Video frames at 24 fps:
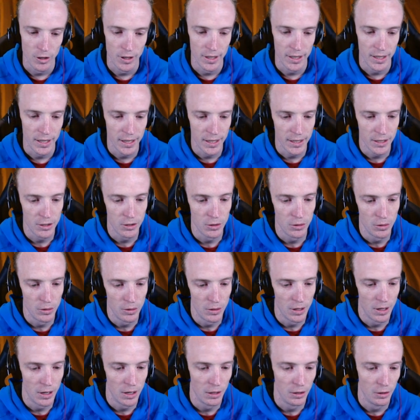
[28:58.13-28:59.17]
to get
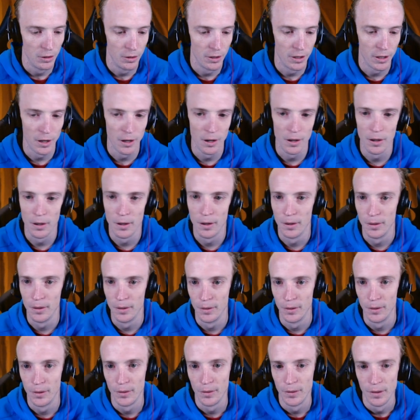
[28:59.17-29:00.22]
to
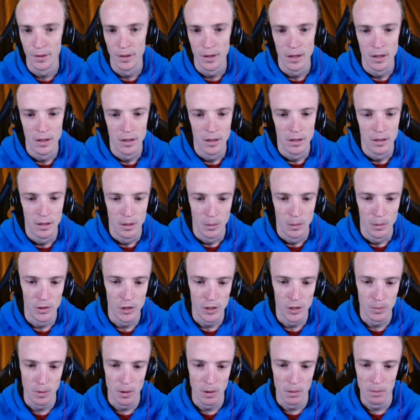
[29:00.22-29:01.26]
Ludicolos, which
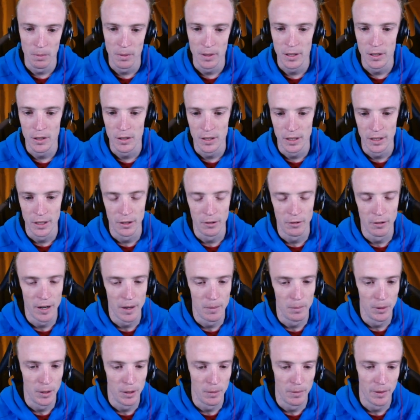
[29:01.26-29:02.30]
is probably using a
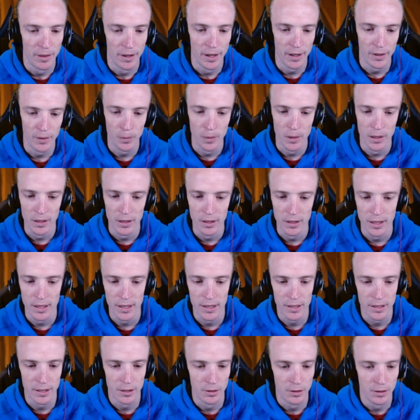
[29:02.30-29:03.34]
Grand Bloom on the next one,
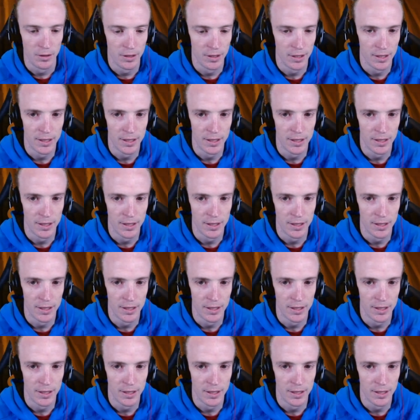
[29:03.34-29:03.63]
get to the